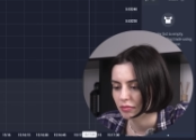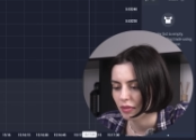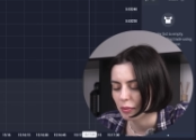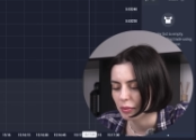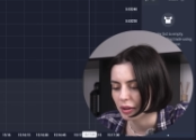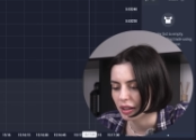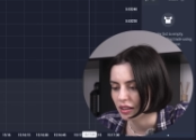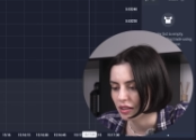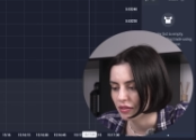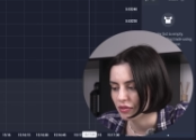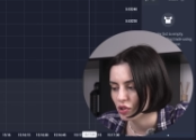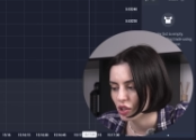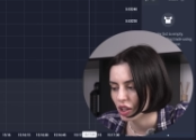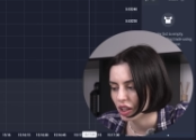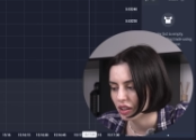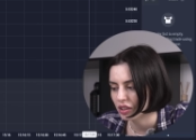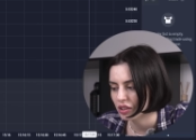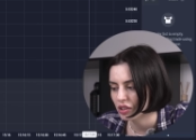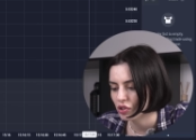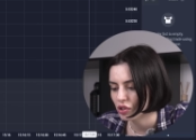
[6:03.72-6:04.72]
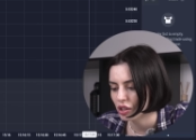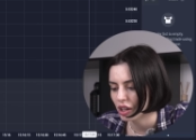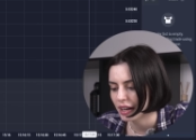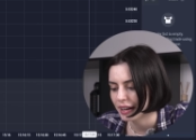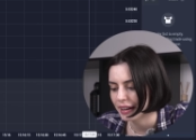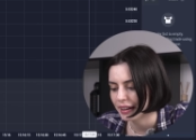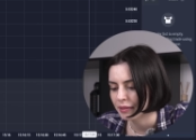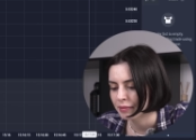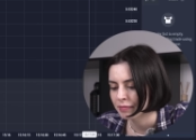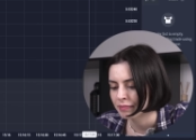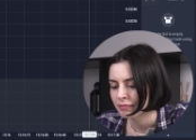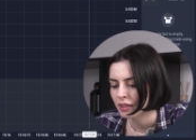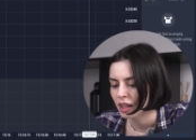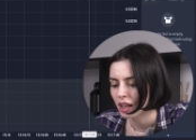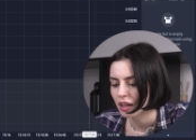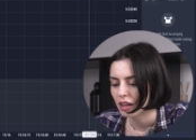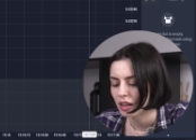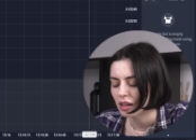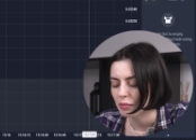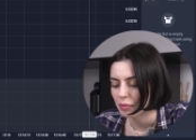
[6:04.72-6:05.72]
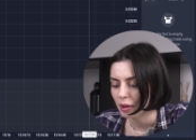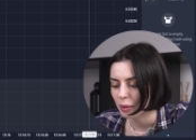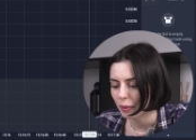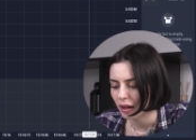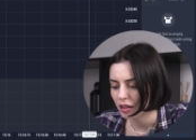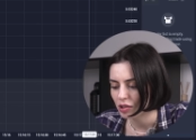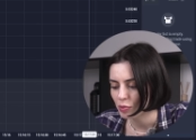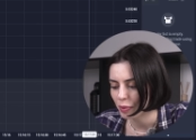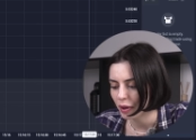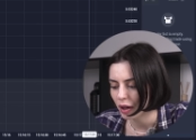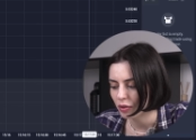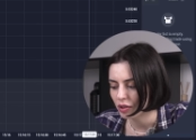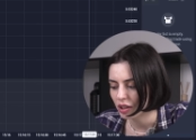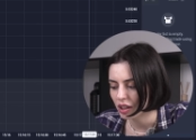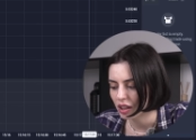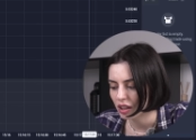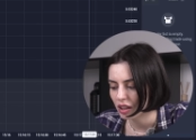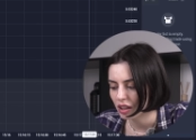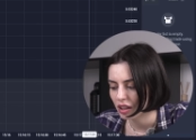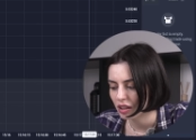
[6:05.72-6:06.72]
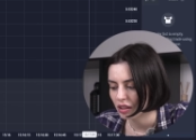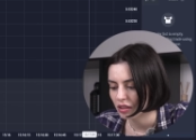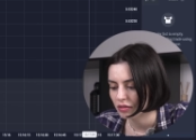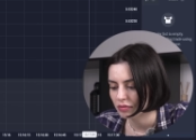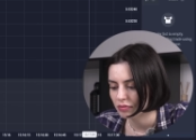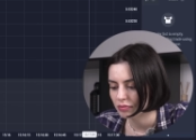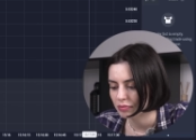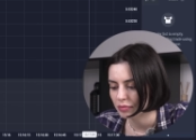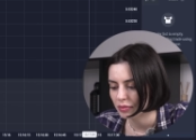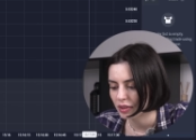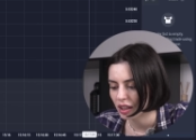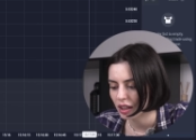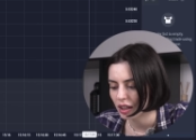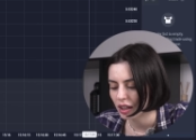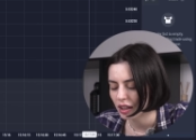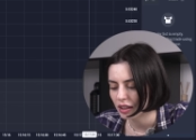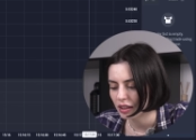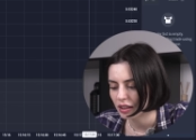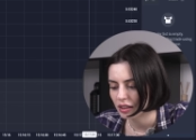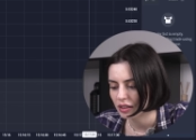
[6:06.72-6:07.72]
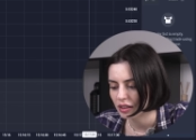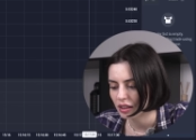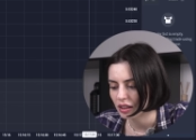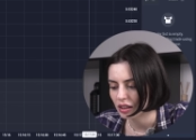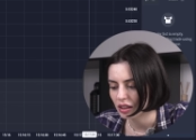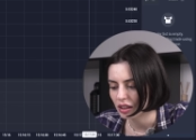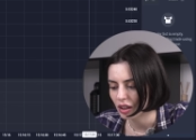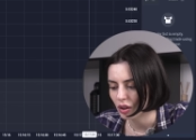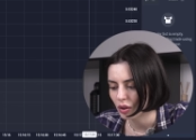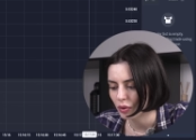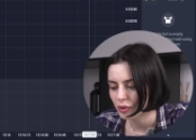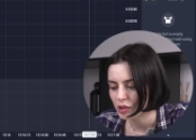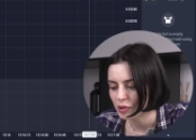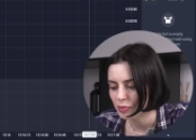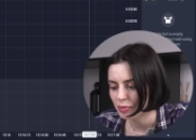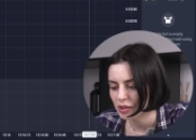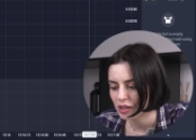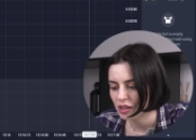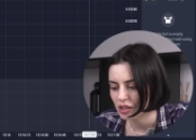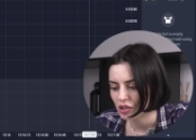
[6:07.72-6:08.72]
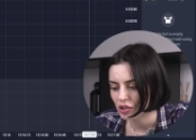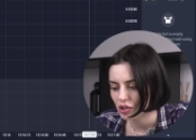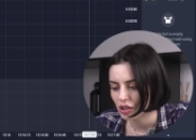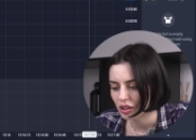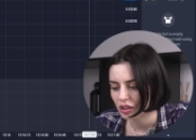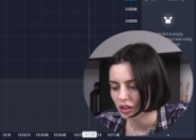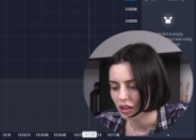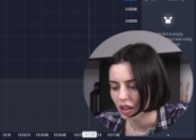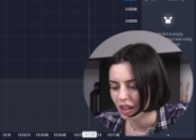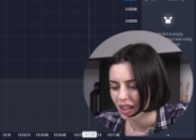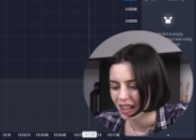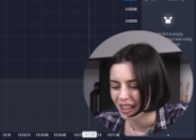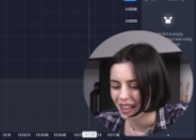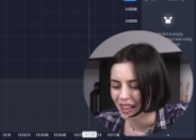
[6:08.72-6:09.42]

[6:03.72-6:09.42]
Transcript: I mean, if checking the chart, but Wells power kind of in the lowest position.